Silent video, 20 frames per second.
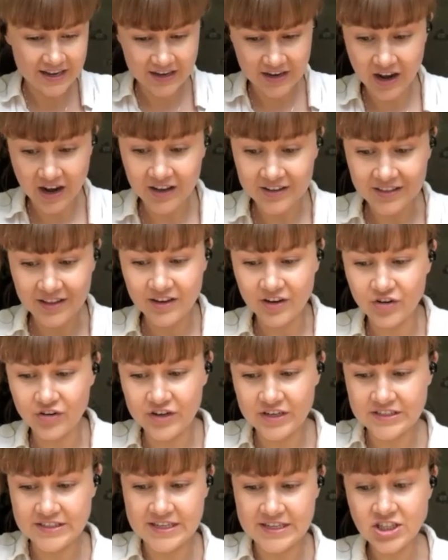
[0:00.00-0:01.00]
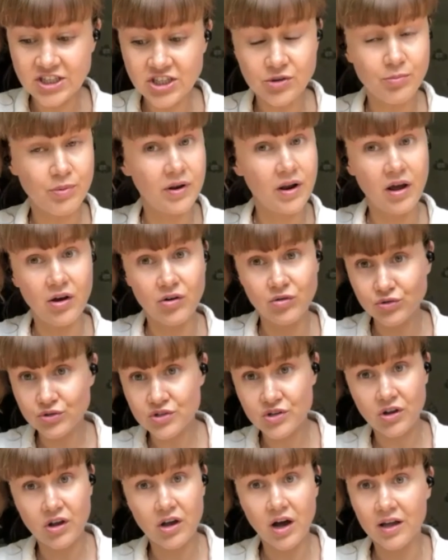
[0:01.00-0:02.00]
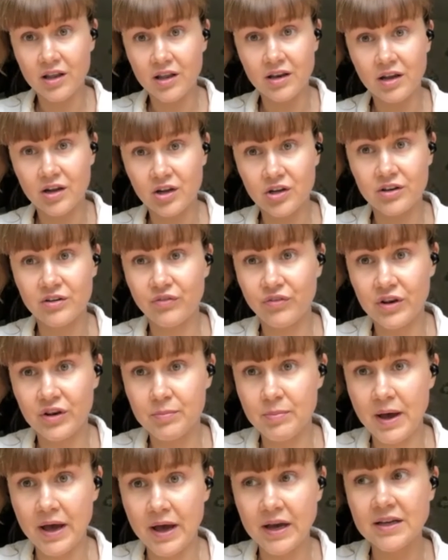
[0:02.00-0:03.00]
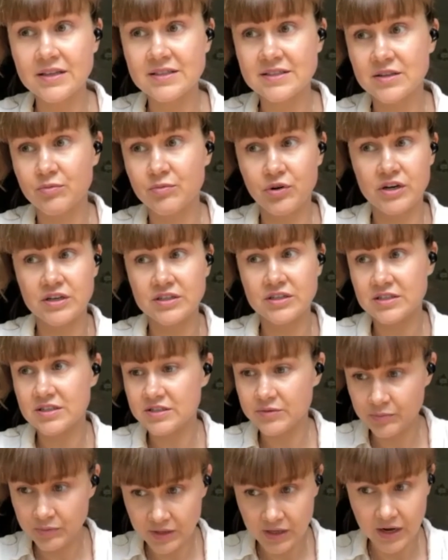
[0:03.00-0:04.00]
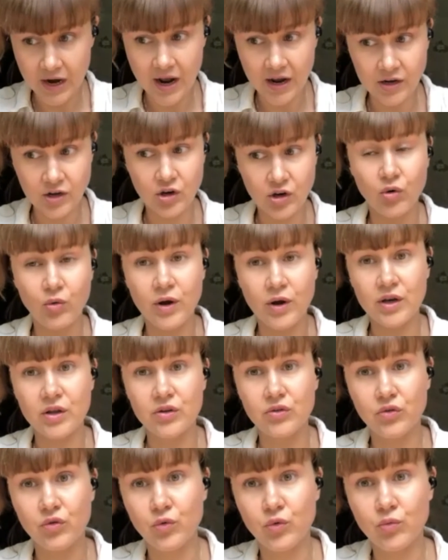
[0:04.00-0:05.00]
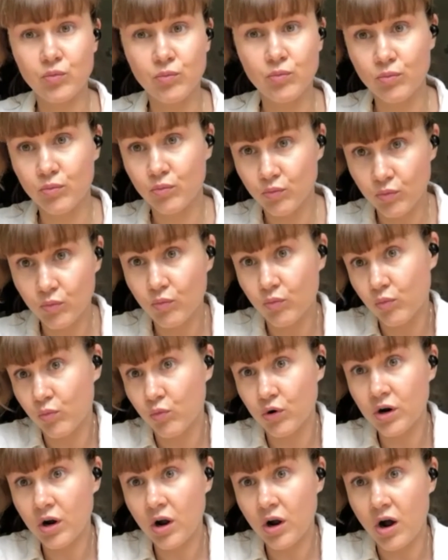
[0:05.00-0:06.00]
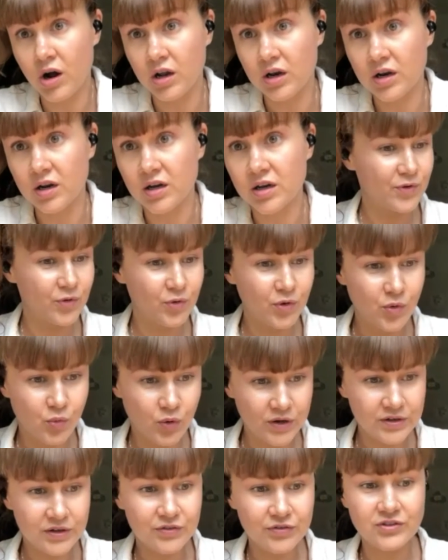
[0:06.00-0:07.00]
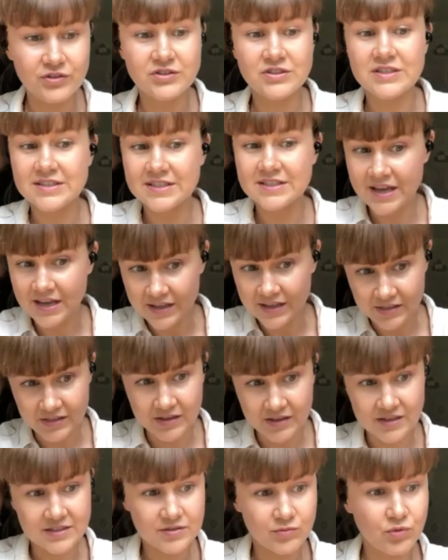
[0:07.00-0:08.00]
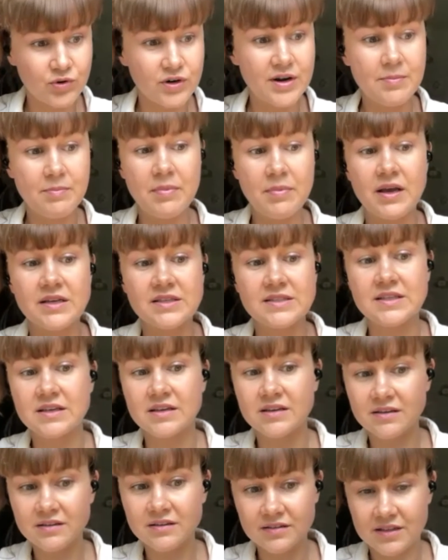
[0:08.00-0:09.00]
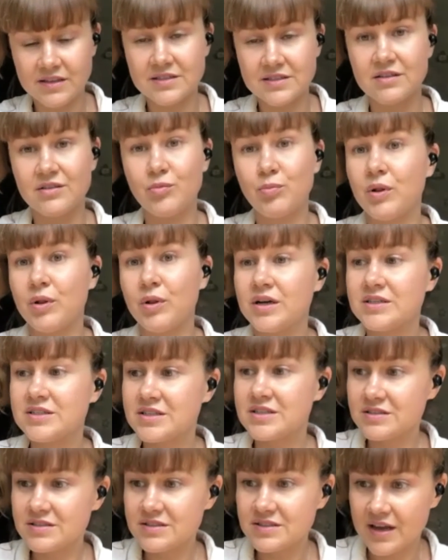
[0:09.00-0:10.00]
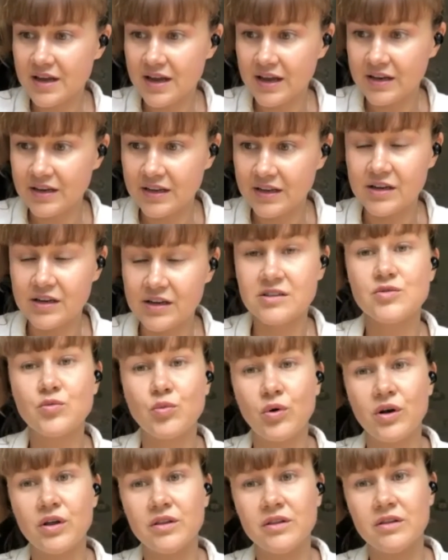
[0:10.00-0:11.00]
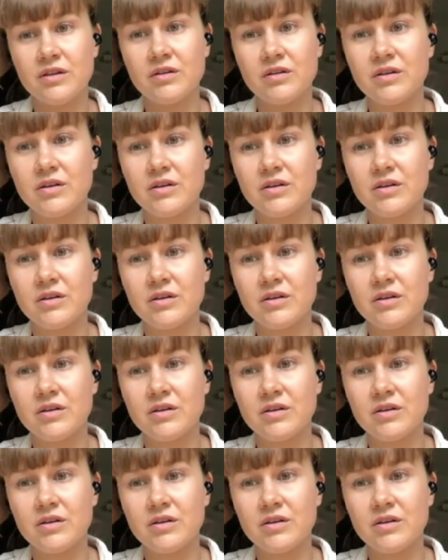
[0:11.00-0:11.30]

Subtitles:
I got the accreditation, but I also got good feedback and some criticism that I know I need to work on. They were wonderful to say, these were amazing, these are the pluses, and here's what